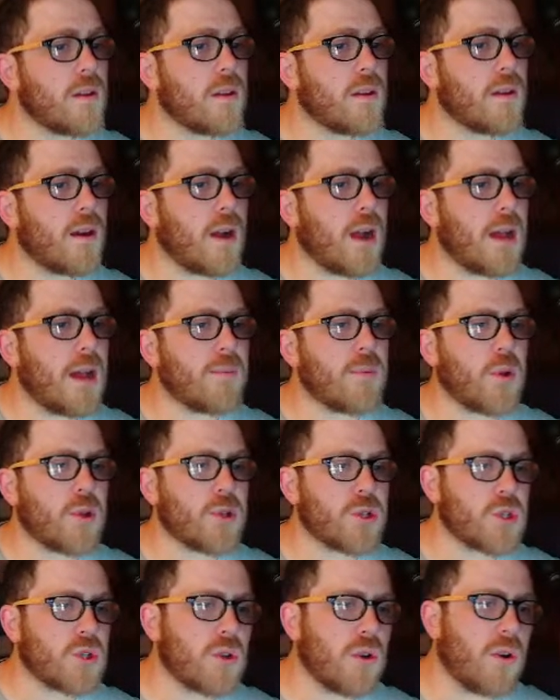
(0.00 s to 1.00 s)
I'm
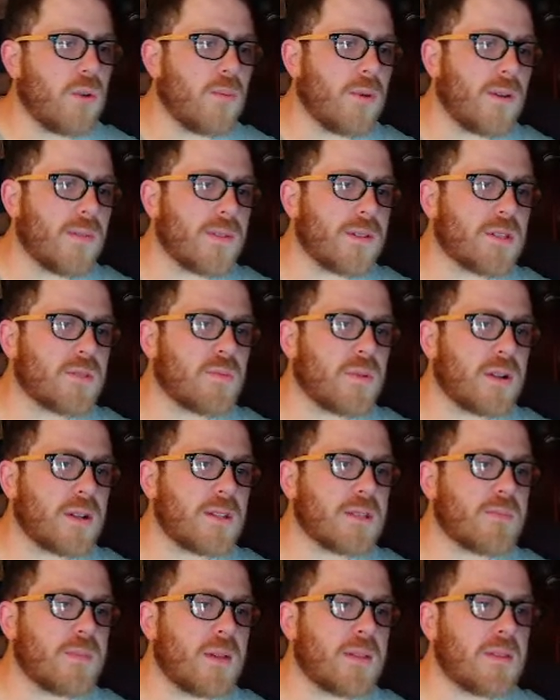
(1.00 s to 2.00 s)
not sure what this one
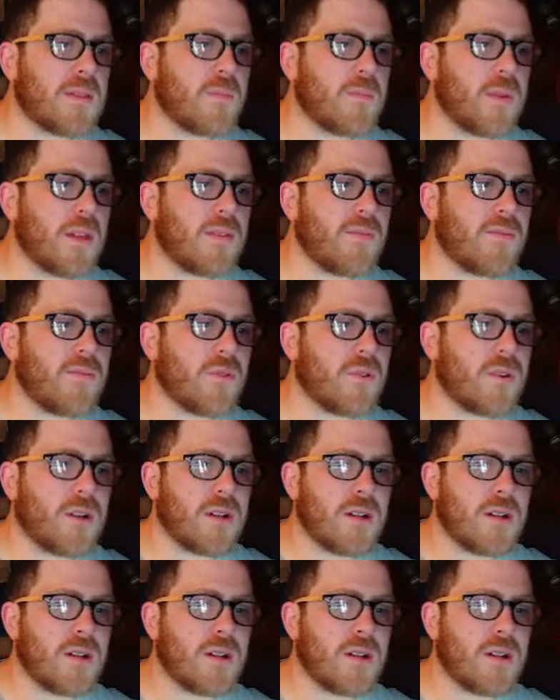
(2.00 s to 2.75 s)
is meant to be for.